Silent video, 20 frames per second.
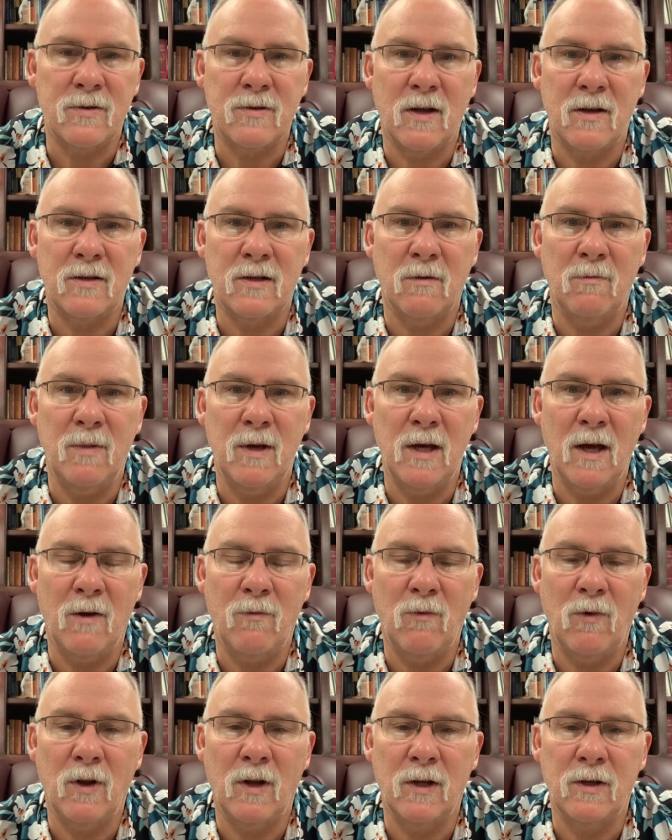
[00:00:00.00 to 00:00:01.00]
us to be
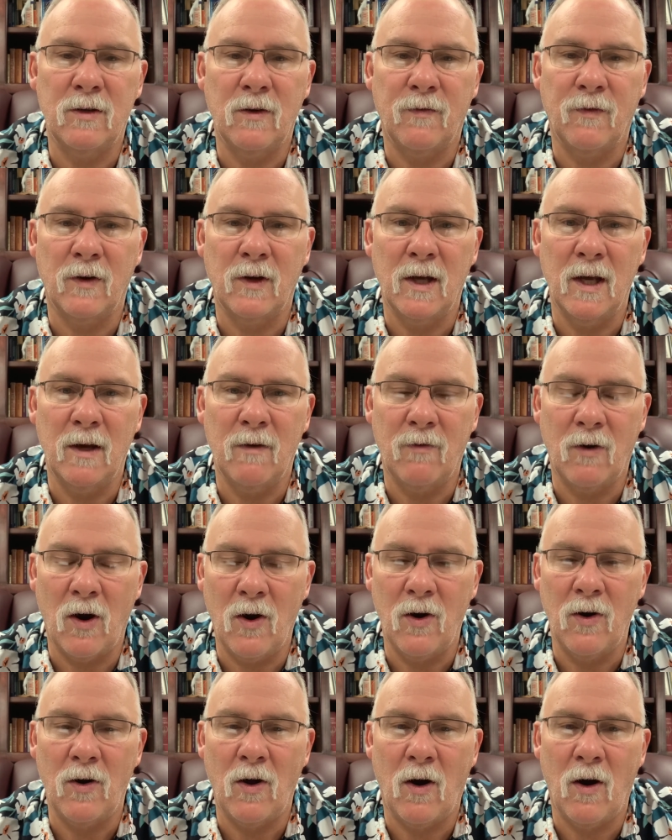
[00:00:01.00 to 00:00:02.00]
unwilling to forgive or
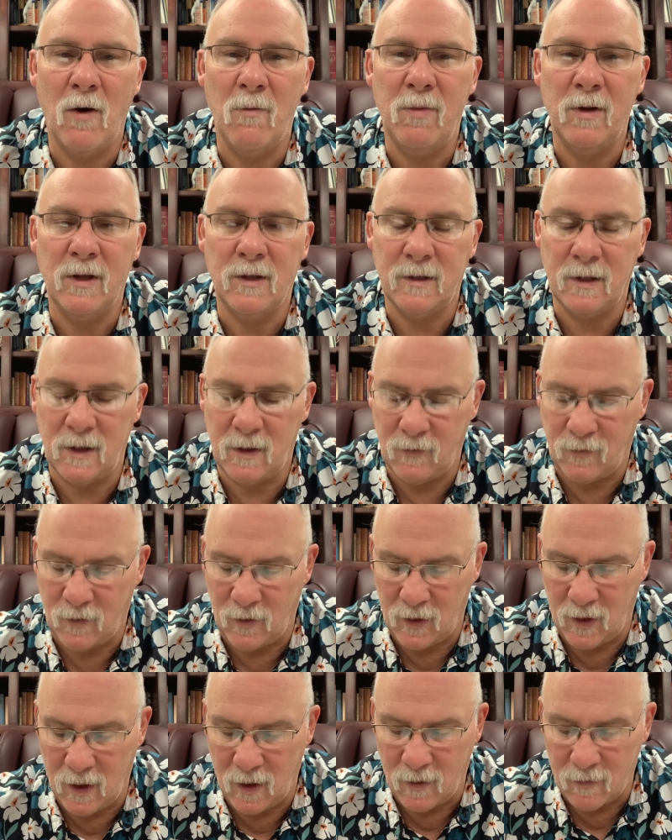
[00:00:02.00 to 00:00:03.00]
hurt our ability to
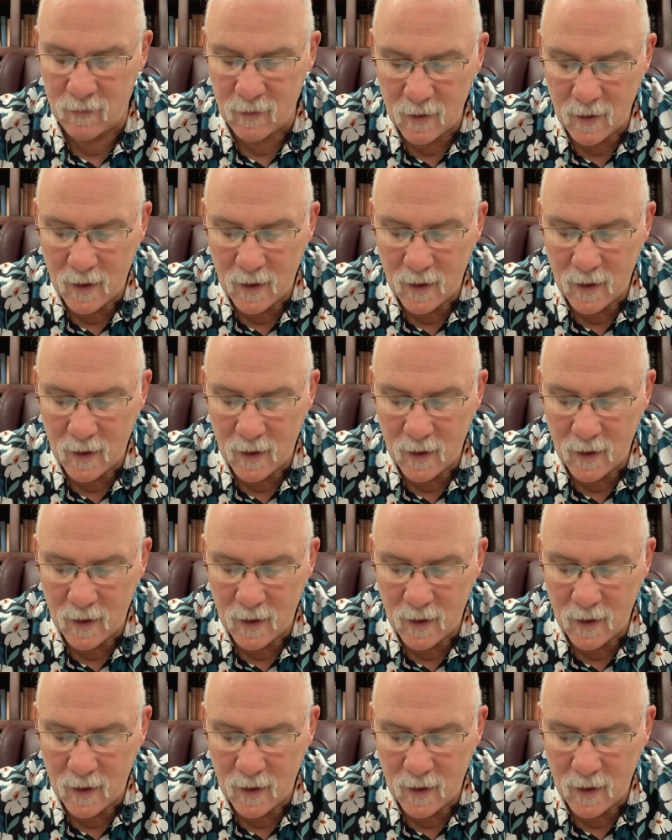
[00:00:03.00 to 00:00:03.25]
forgive.